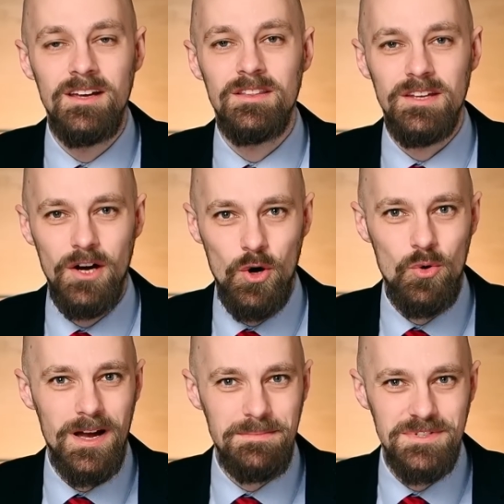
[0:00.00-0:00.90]
the
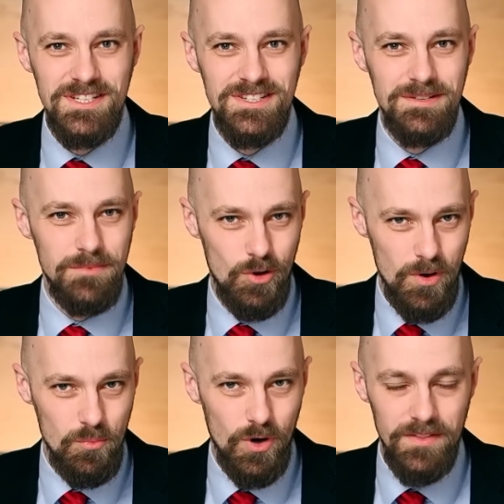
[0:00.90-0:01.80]
OM system
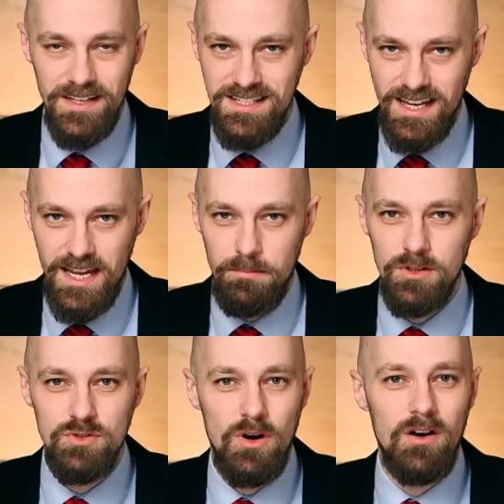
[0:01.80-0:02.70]
OM-1 is able
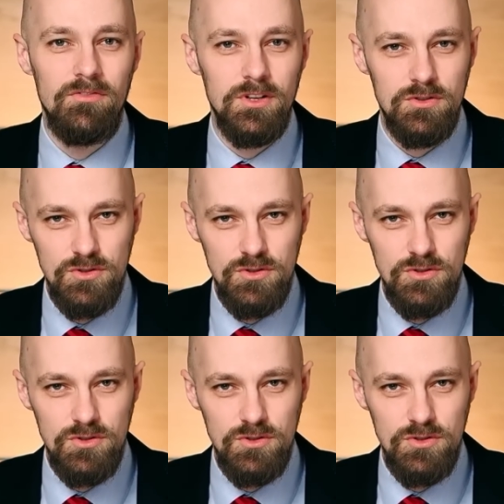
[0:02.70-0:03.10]
to offer